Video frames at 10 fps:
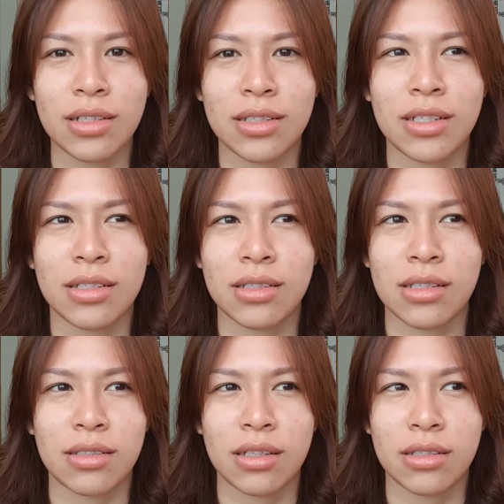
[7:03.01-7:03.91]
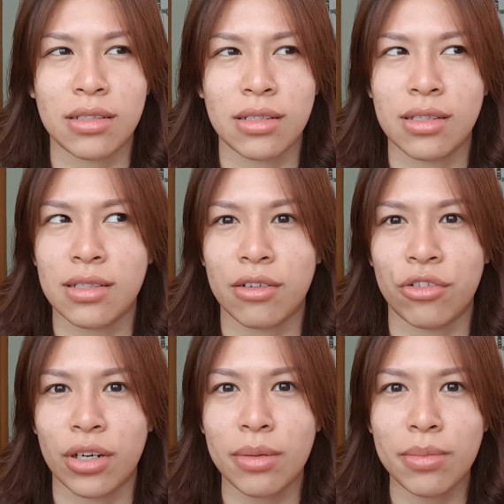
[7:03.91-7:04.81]
Is this a
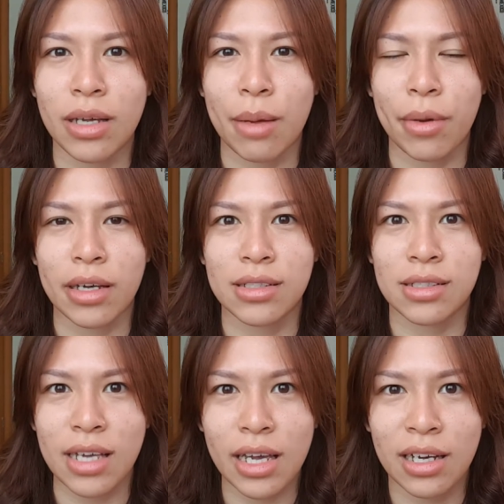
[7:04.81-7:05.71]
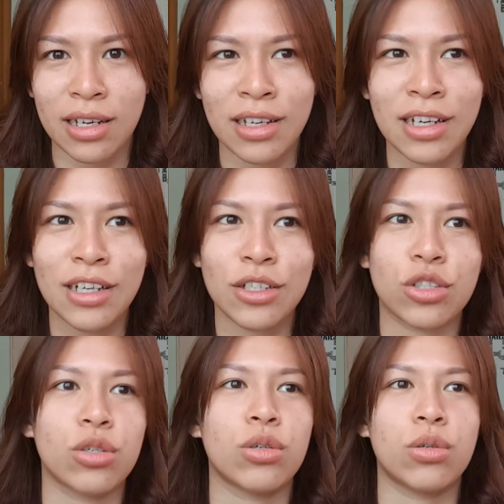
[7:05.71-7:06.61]
dream? Am I sick?
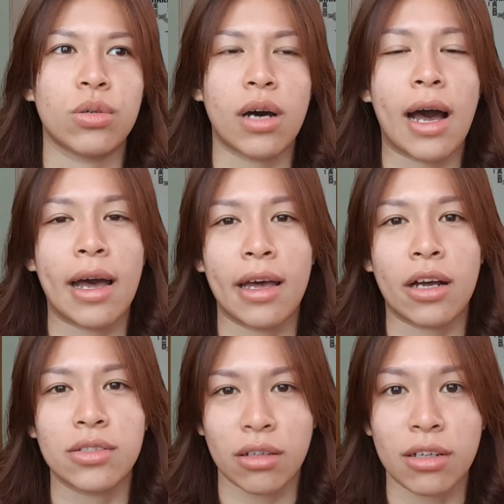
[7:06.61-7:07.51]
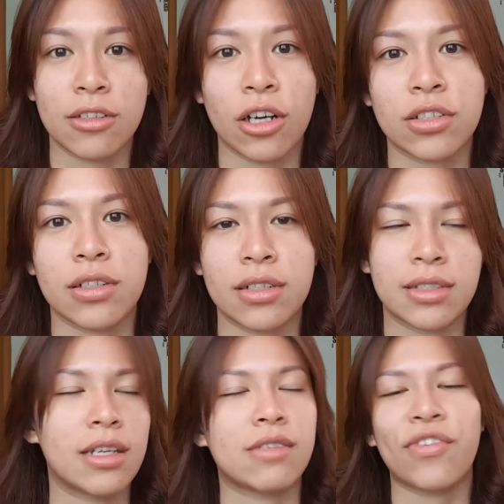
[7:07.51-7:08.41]
So I consulted a doctor. He
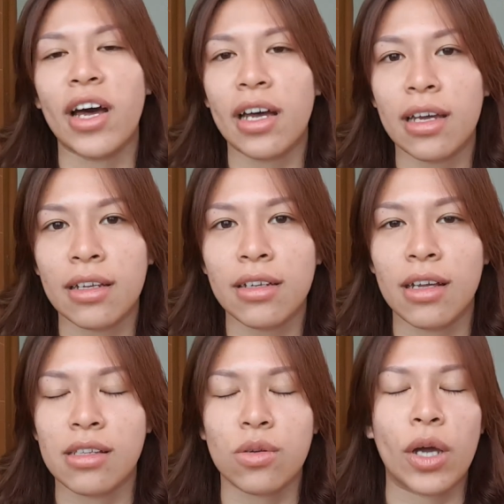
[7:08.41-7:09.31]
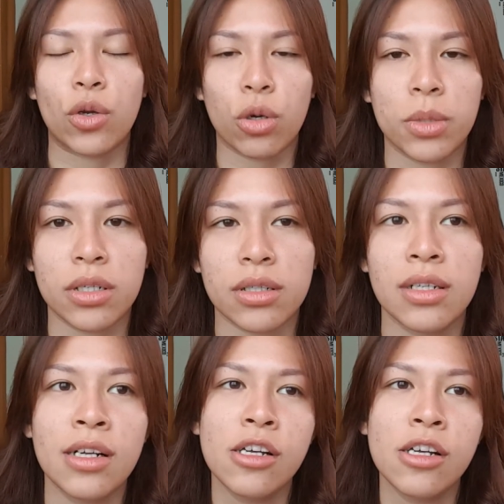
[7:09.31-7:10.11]
said it's fine. It's quite normal.